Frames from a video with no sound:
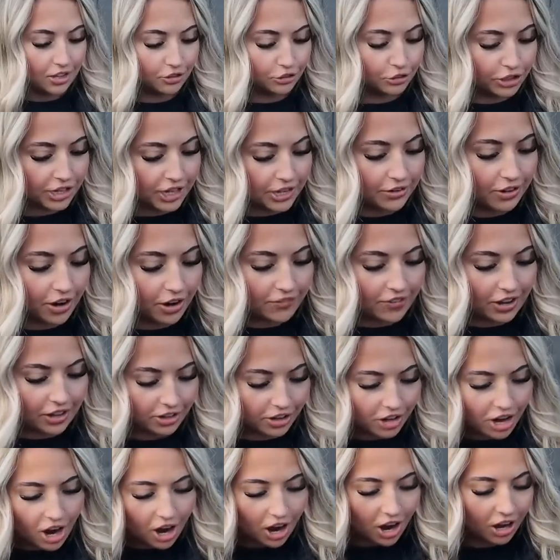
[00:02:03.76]
As we keep going
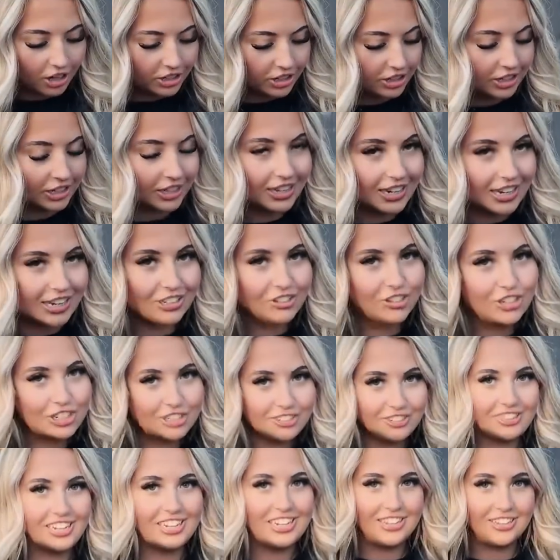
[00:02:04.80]
around the car, you can literally
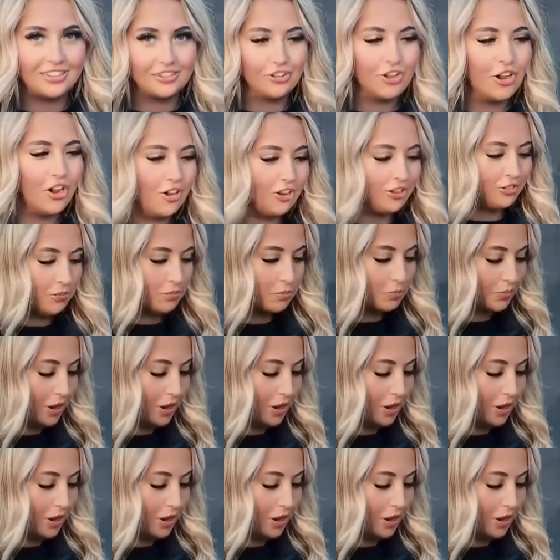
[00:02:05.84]
see this car is